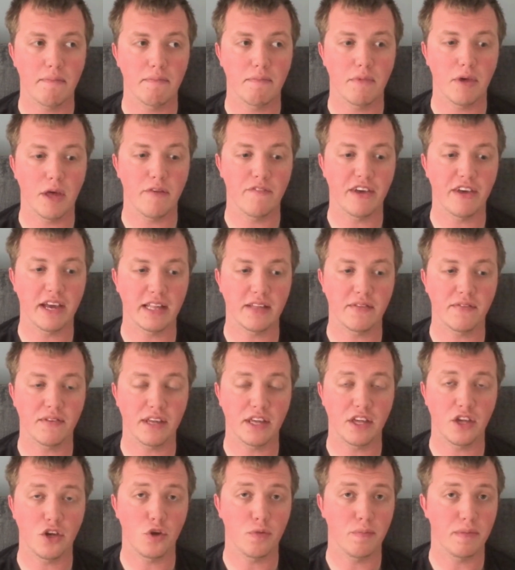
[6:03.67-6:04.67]
effectively
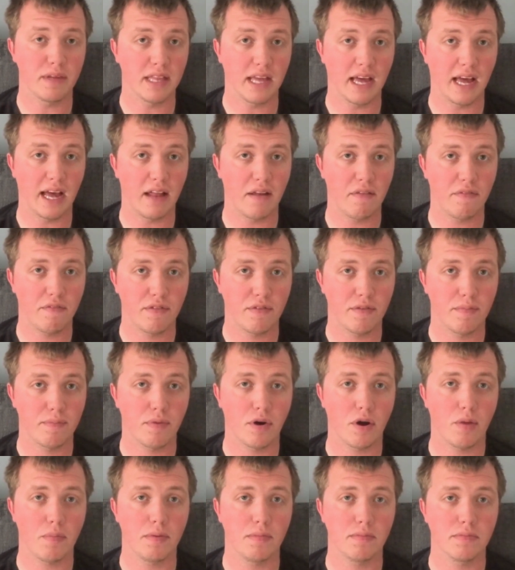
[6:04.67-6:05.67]
human health
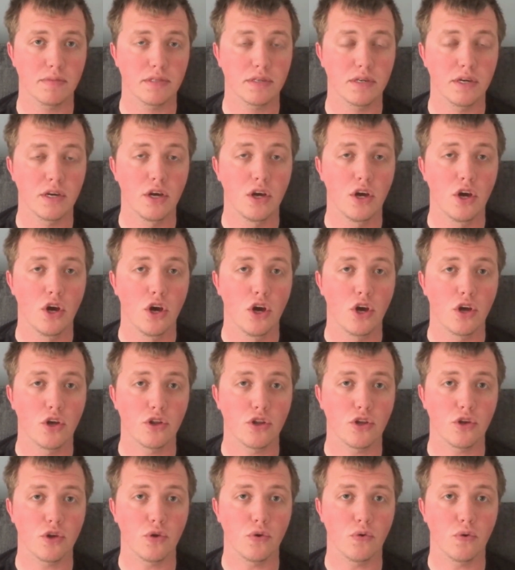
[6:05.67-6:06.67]
problems
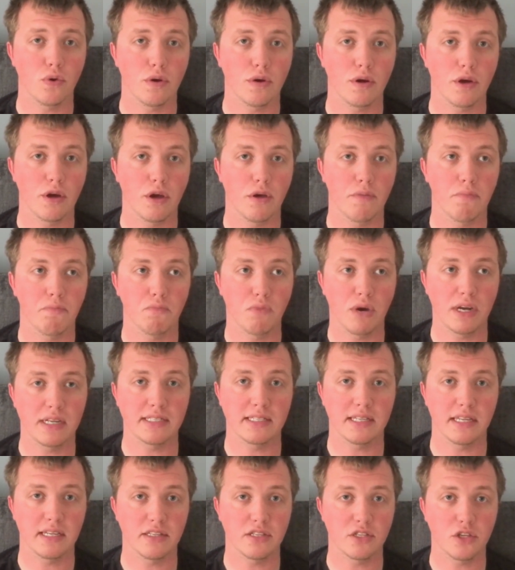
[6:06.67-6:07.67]
to
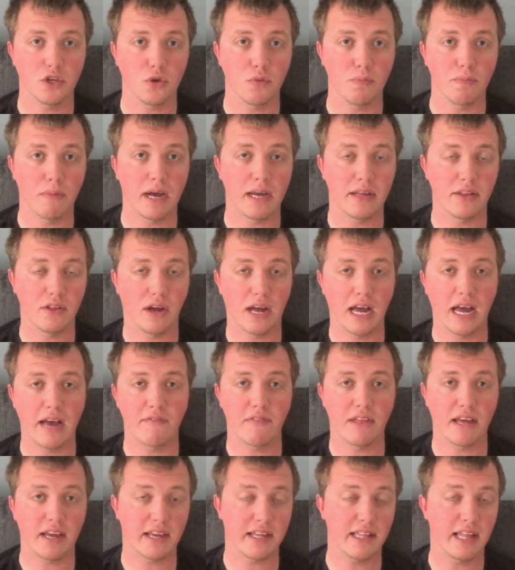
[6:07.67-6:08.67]
residents who might not have
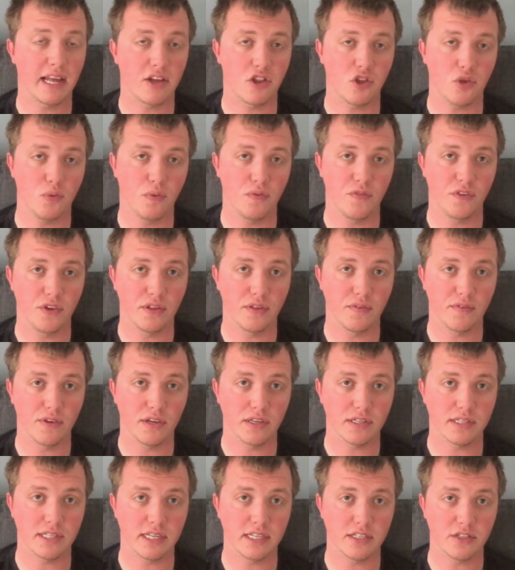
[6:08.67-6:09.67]
that connection with
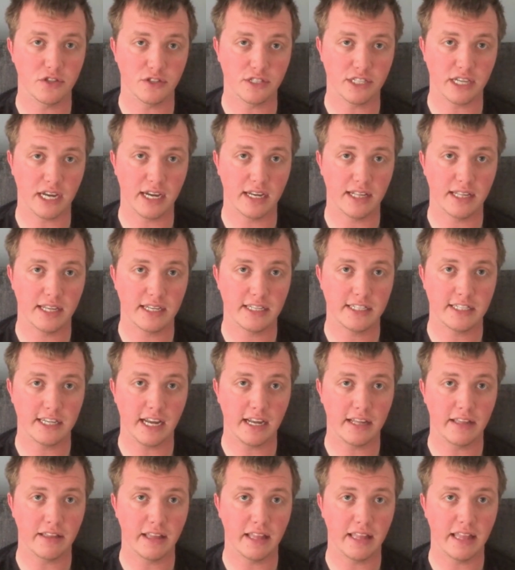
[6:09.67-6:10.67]
universities or scientists
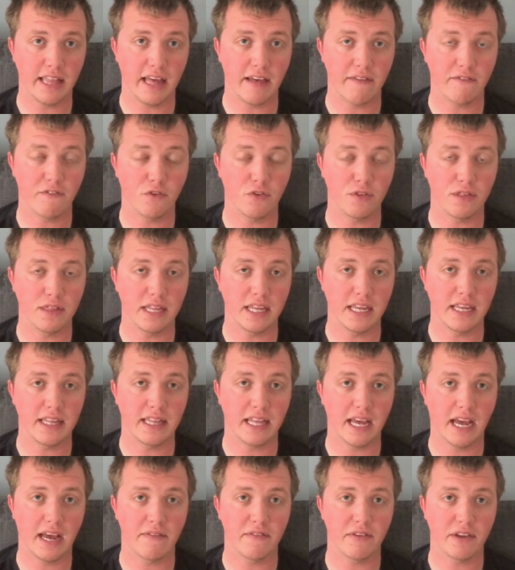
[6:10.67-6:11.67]
and therefore need to
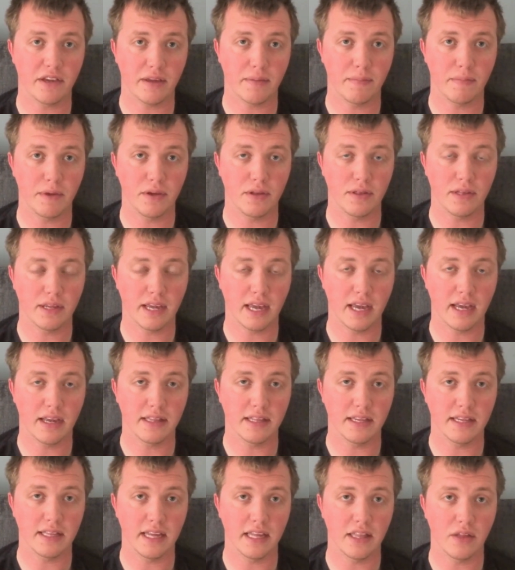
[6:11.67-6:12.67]
have it
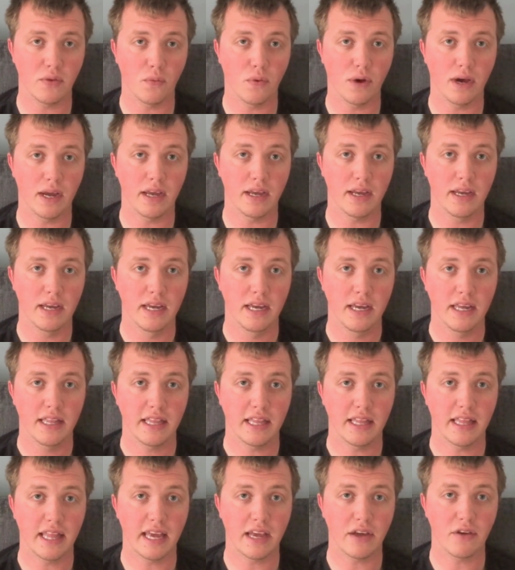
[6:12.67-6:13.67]
communicated in a way
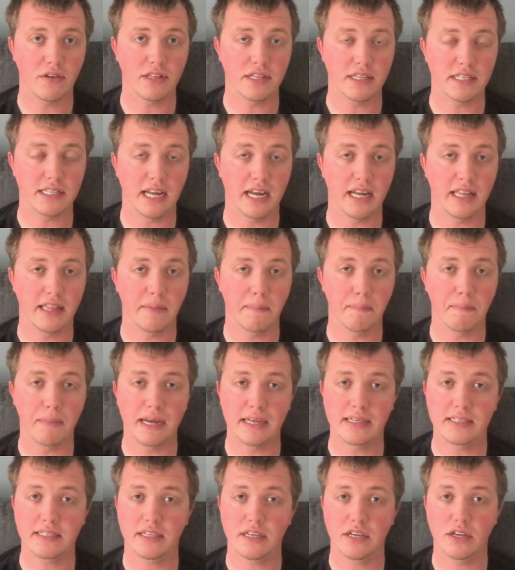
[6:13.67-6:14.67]
that they understand and
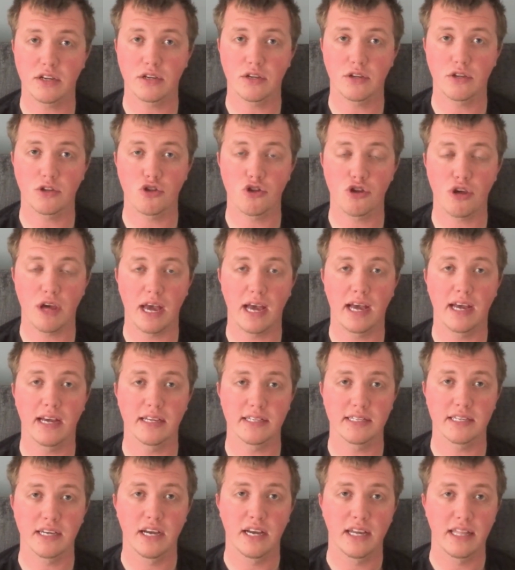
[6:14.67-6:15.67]
best shares
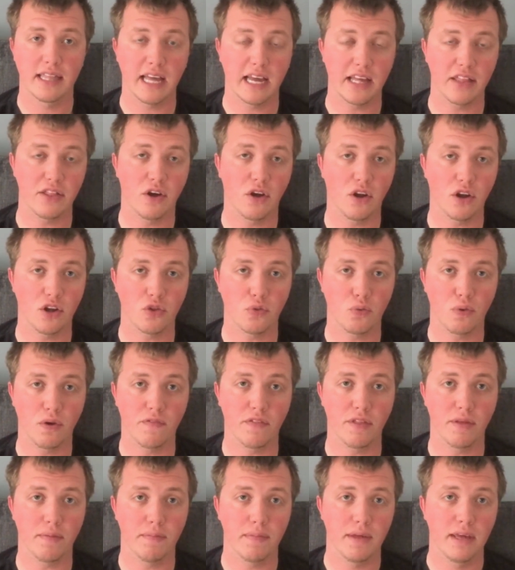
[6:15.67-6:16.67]
that knowledge with
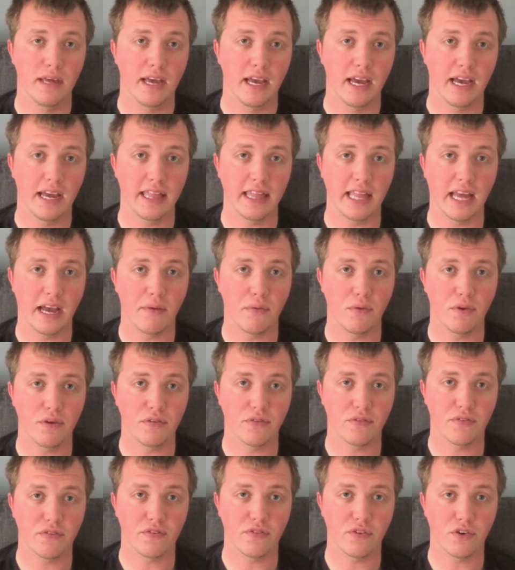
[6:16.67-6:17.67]
them. And that was
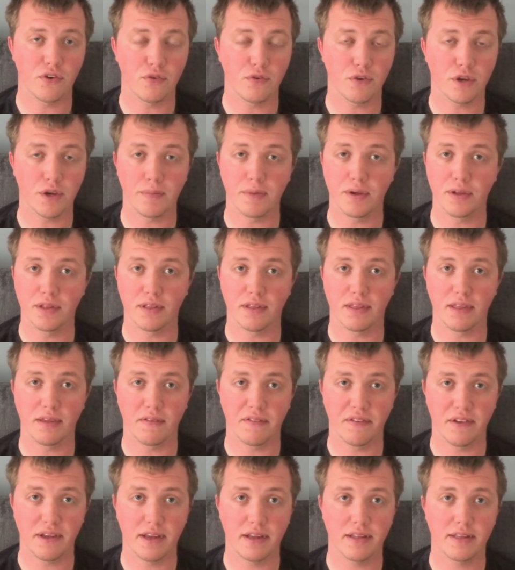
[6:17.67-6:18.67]
through community
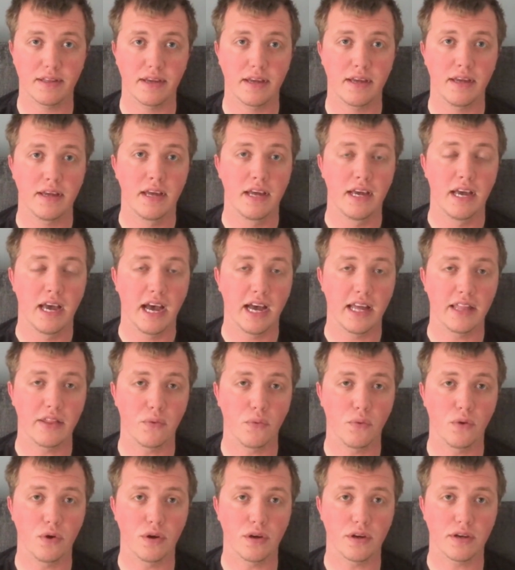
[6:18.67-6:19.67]
theatre and the
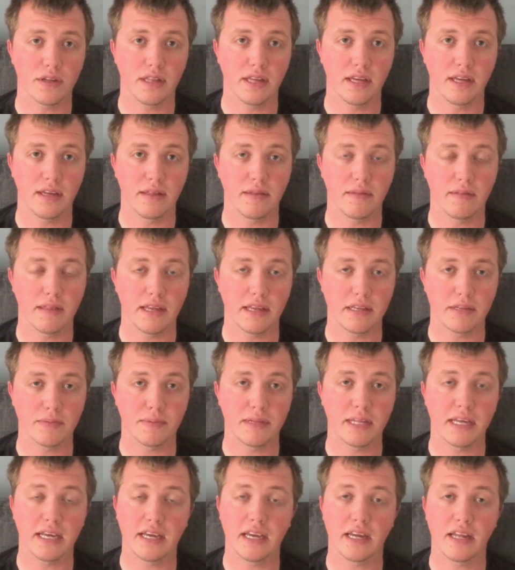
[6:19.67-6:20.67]
work that this
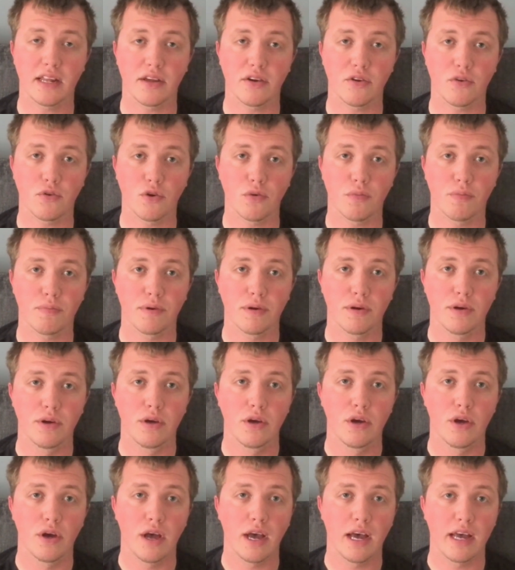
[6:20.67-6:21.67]
particular group
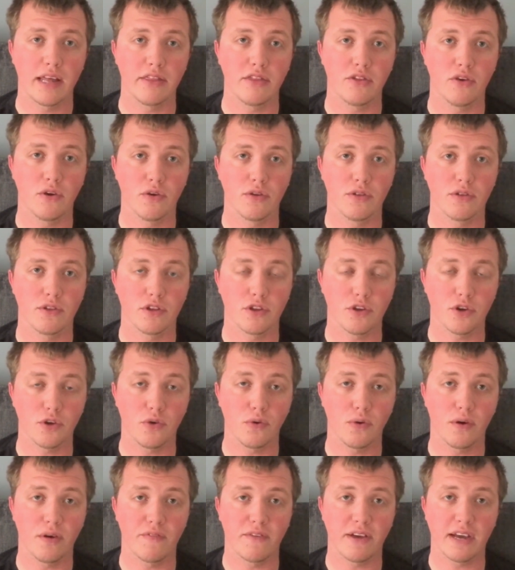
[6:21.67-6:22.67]
had done to
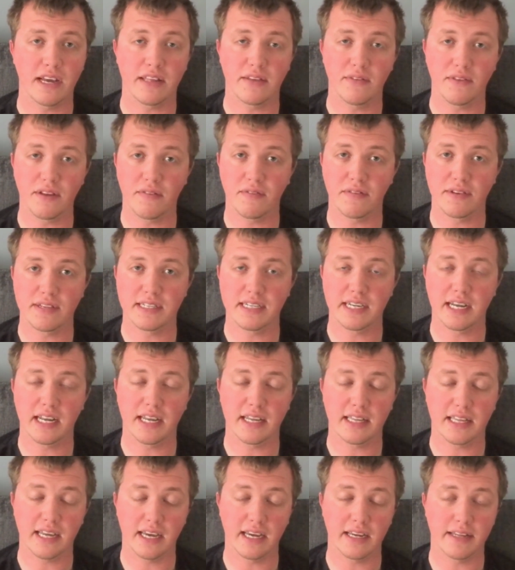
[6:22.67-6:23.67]
effectively
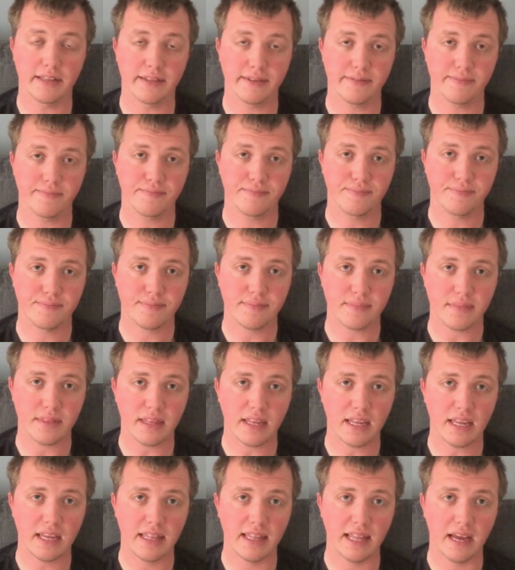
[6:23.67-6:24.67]
facilitate
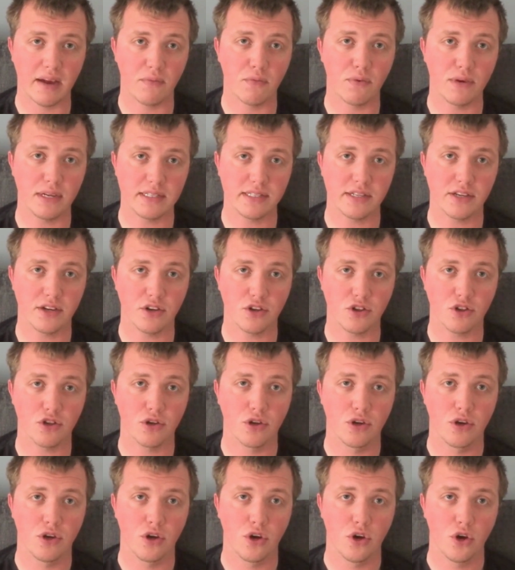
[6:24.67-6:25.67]
that research
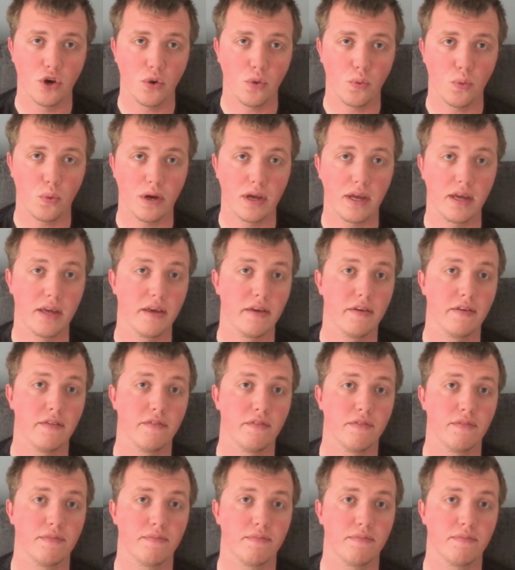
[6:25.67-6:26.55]
with